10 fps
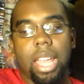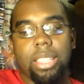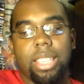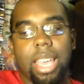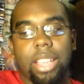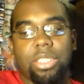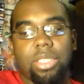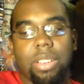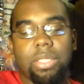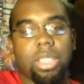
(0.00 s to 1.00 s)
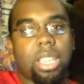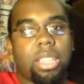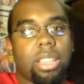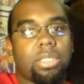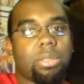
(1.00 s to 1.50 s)
yeah, just everything he
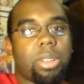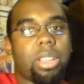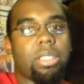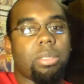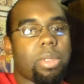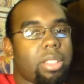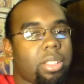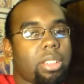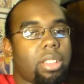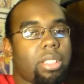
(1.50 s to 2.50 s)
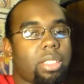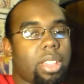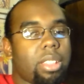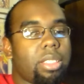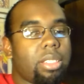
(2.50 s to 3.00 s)
does in the ring is amazing.
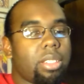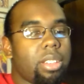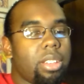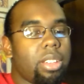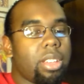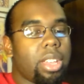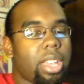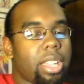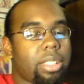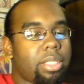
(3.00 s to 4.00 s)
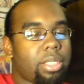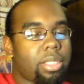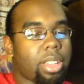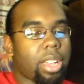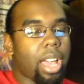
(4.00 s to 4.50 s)

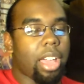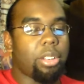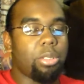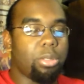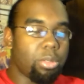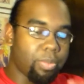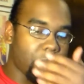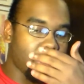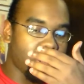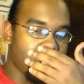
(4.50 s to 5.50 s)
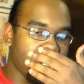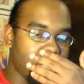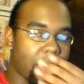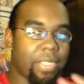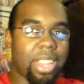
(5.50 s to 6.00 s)
It's a guy who,
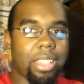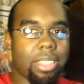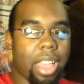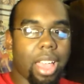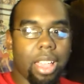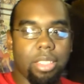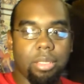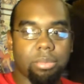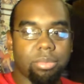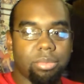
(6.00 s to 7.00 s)
given his size,